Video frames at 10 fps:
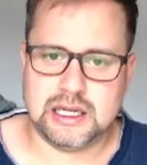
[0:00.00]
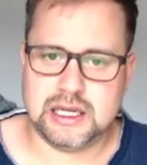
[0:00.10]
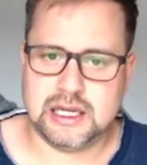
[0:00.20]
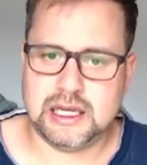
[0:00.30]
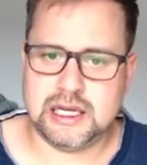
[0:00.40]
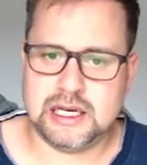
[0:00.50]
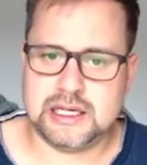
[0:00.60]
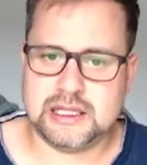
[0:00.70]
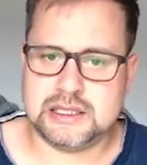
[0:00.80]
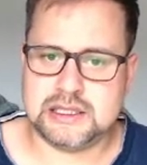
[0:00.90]

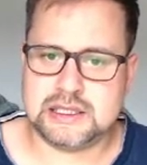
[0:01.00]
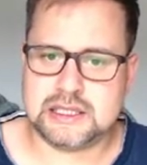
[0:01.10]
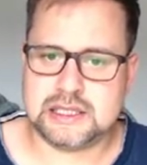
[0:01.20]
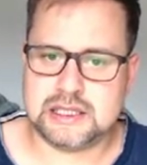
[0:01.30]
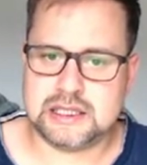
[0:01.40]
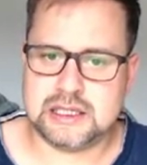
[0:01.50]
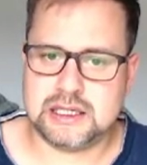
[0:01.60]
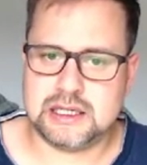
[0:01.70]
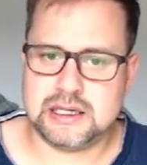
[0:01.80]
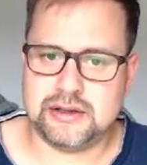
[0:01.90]
And
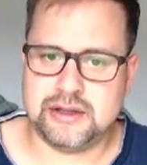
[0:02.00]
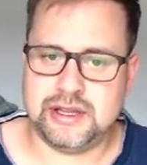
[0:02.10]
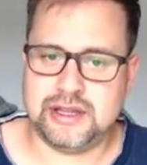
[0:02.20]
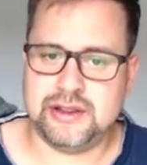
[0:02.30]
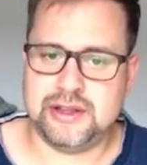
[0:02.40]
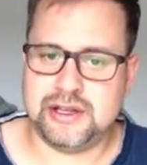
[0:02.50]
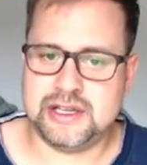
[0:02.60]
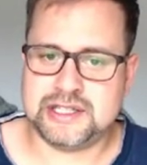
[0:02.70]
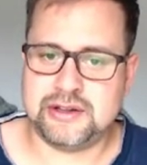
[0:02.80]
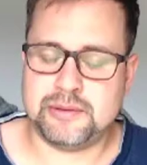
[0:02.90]
then there's
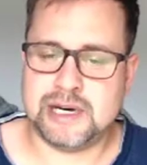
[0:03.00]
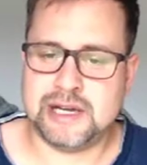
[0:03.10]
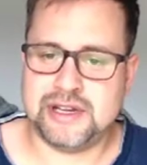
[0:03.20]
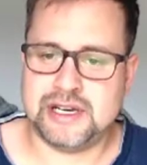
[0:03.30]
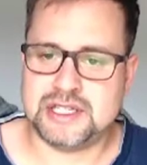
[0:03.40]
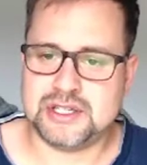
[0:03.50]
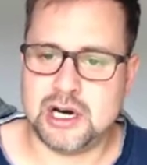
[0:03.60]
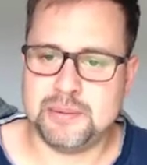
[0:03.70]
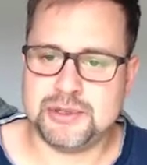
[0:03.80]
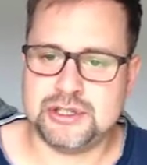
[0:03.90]
another part that is
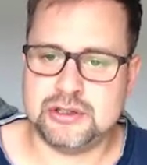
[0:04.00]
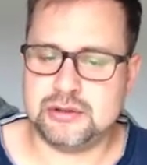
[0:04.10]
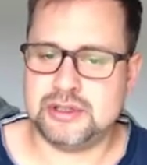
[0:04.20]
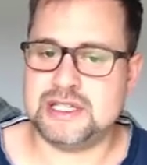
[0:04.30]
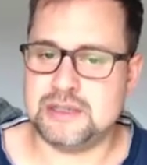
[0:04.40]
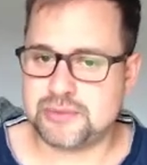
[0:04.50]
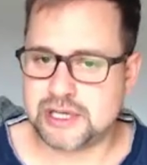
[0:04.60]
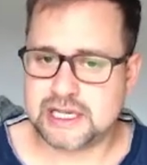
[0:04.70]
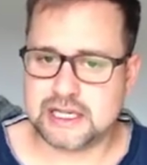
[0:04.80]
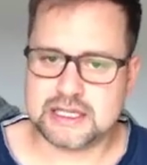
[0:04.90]
optional. It's in
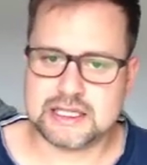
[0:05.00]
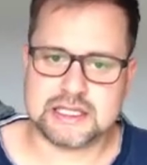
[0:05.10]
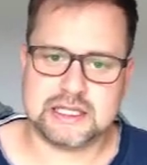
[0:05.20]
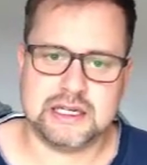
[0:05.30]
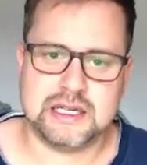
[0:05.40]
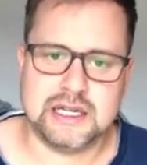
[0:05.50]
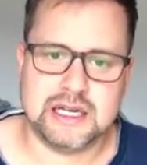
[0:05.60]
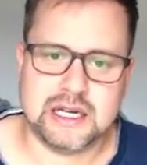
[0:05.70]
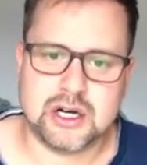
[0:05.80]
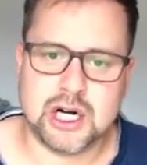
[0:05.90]
brackets,
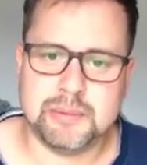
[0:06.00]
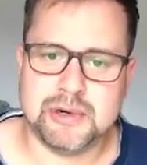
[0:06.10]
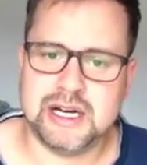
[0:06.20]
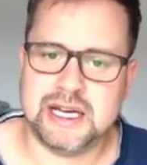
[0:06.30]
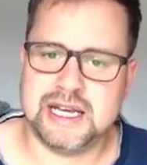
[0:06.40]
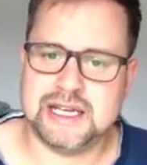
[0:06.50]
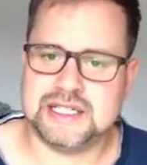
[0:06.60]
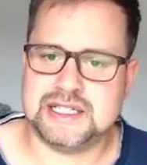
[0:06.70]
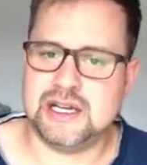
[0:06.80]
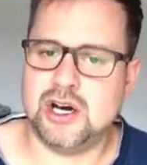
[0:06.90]
comma, and
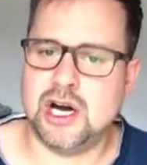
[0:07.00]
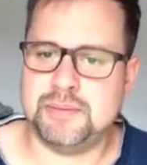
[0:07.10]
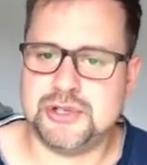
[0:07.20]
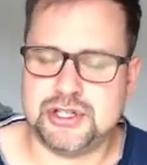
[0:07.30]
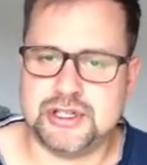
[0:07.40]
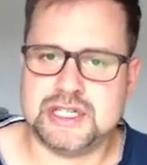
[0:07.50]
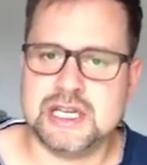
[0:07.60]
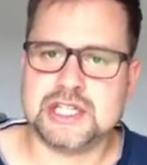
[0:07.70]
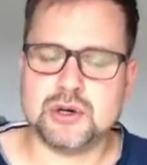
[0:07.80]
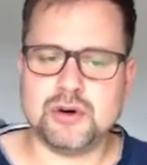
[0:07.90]
options.
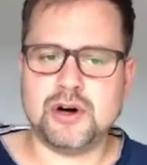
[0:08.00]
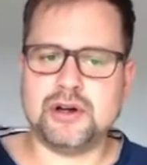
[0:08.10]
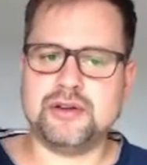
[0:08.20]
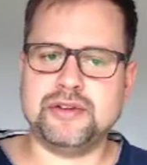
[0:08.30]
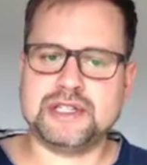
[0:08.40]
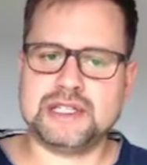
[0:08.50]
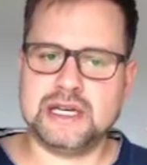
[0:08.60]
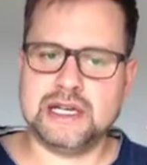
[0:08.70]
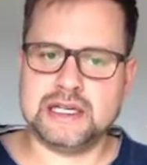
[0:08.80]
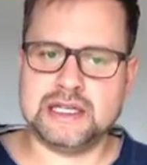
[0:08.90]
So this
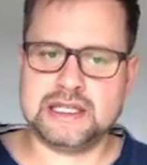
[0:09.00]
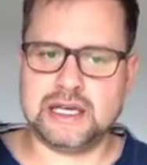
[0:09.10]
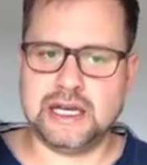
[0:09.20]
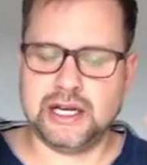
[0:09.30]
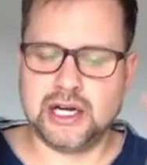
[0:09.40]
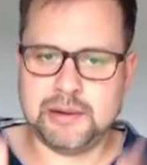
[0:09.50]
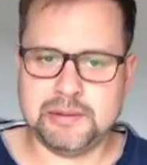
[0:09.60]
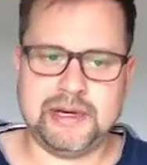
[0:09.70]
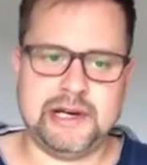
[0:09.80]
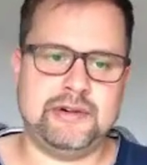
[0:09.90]
is a common
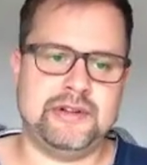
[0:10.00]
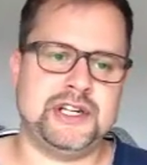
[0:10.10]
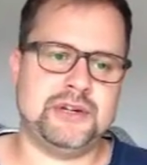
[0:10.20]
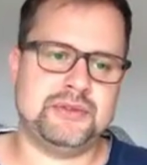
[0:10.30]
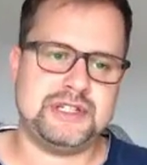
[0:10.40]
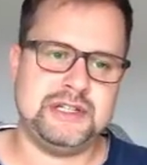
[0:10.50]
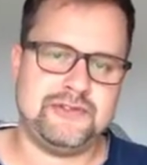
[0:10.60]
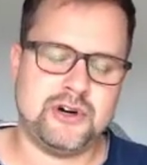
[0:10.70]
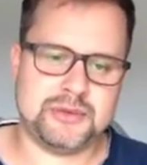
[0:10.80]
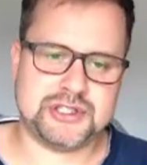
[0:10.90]
pattern that you will see for
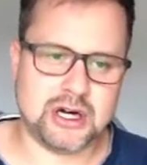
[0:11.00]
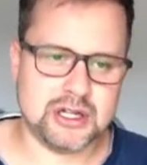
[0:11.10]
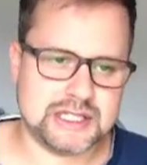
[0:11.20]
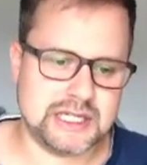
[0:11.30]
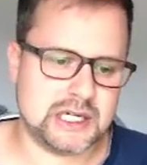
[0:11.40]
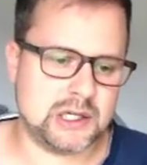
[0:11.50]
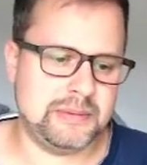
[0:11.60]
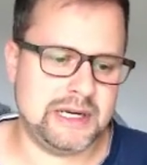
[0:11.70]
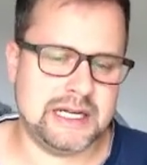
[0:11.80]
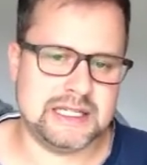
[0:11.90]
almost all Stata
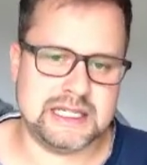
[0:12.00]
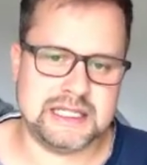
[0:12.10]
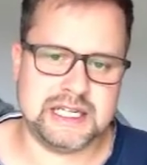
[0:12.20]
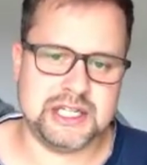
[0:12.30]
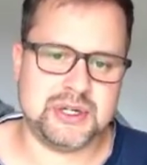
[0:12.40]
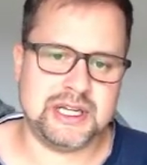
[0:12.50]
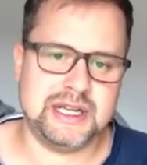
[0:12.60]
commands, is that you can